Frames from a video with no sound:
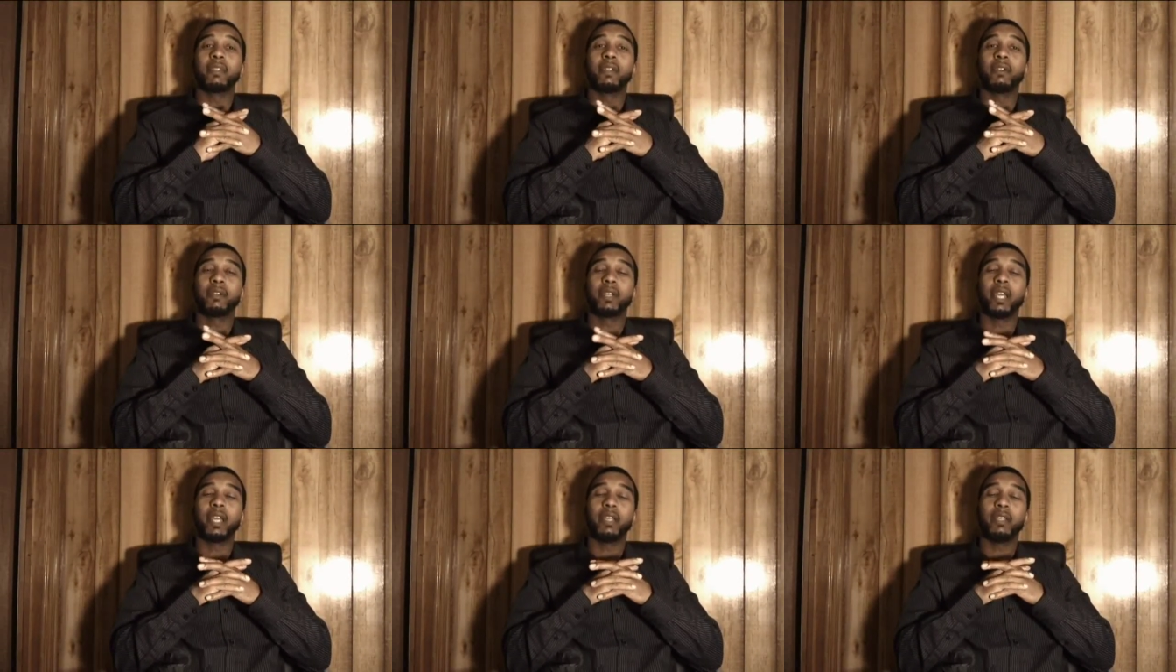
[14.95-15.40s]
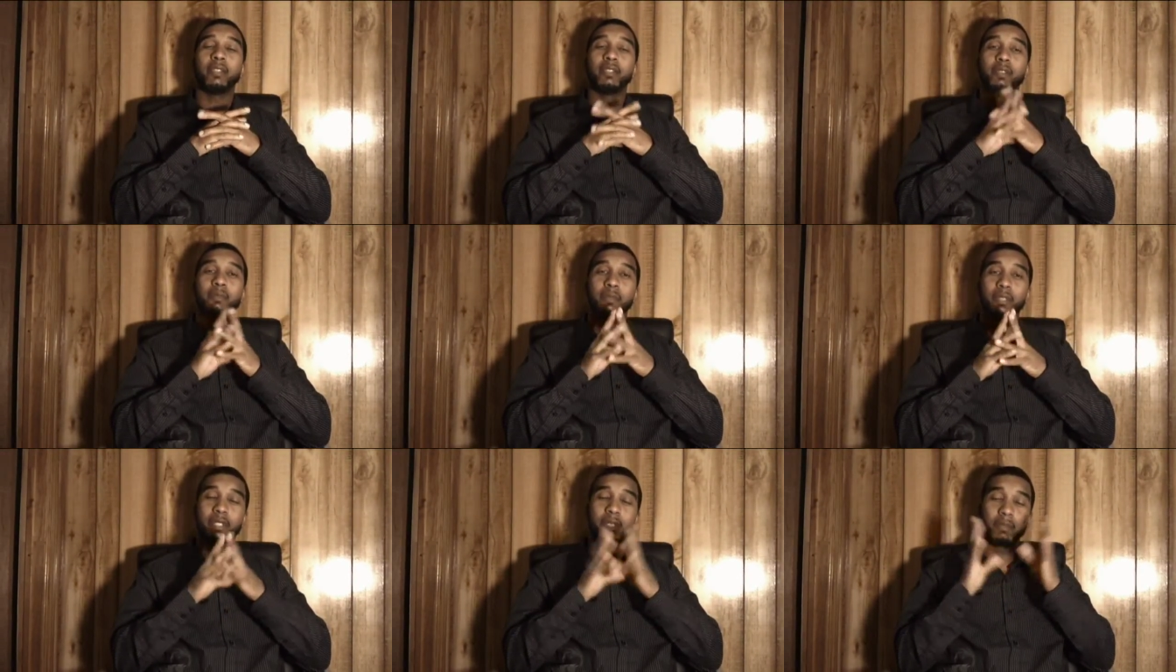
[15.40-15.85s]
Okay,
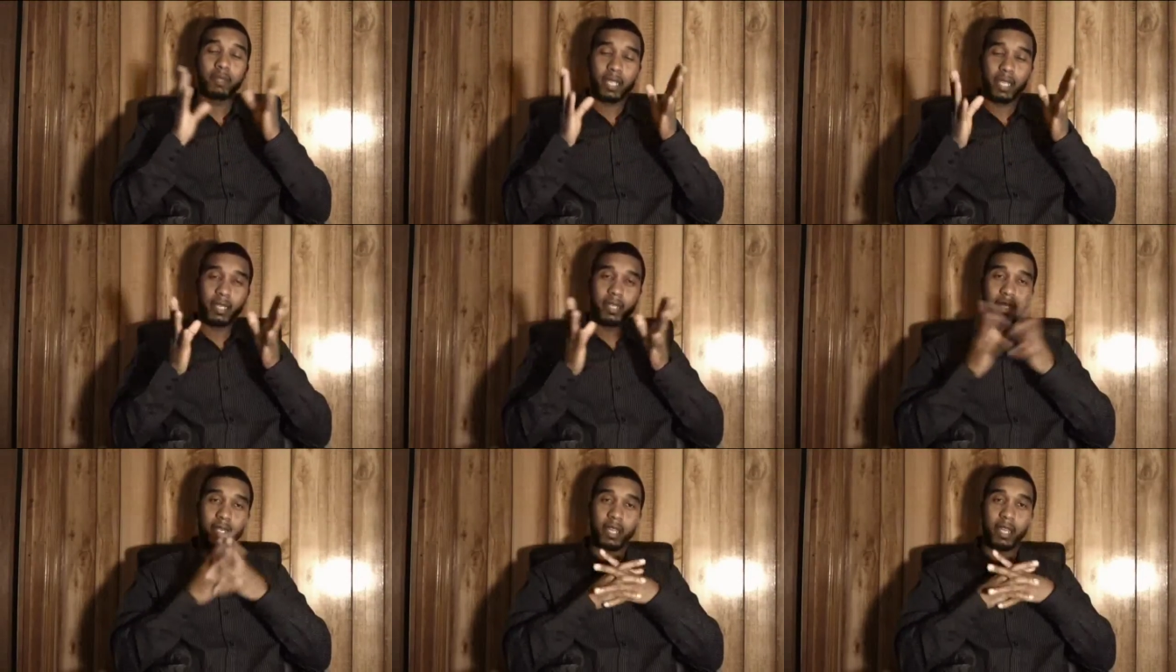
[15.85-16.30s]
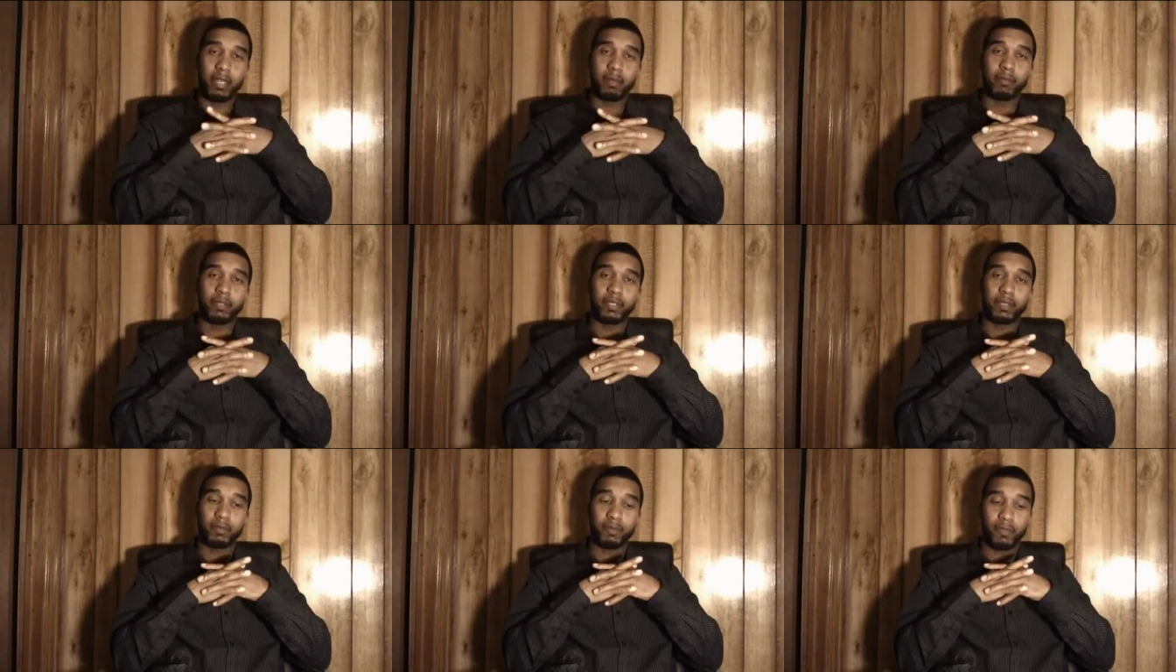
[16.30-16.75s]
to the Muslims and the
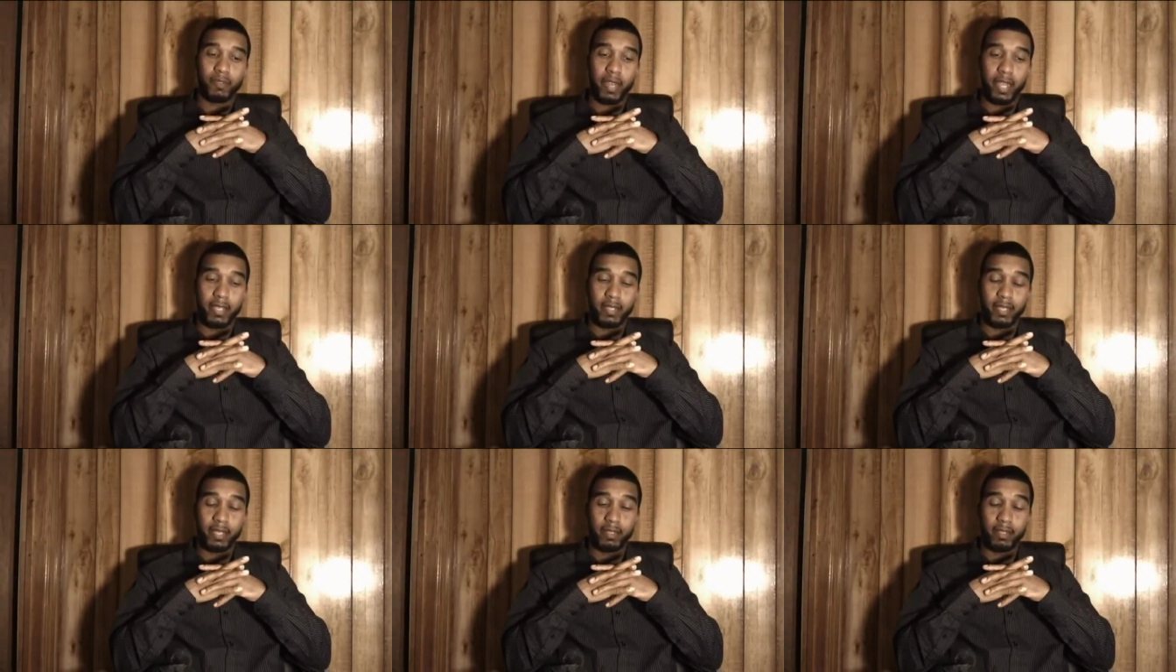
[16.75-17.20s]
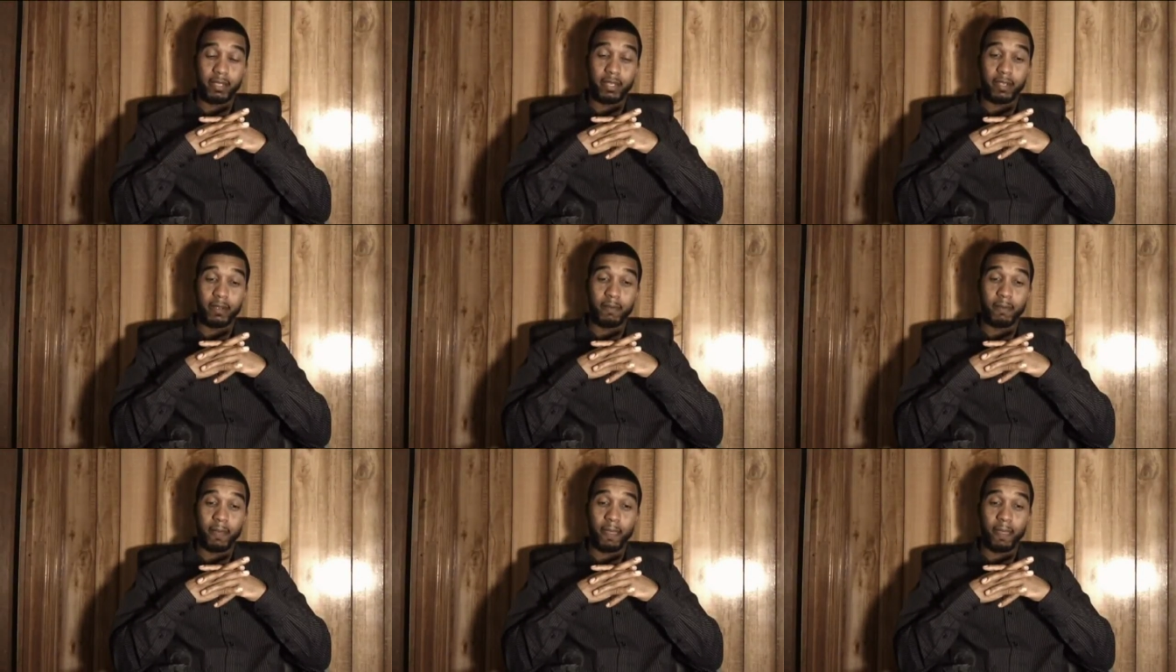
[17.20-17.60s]
non-Muslim friends out there.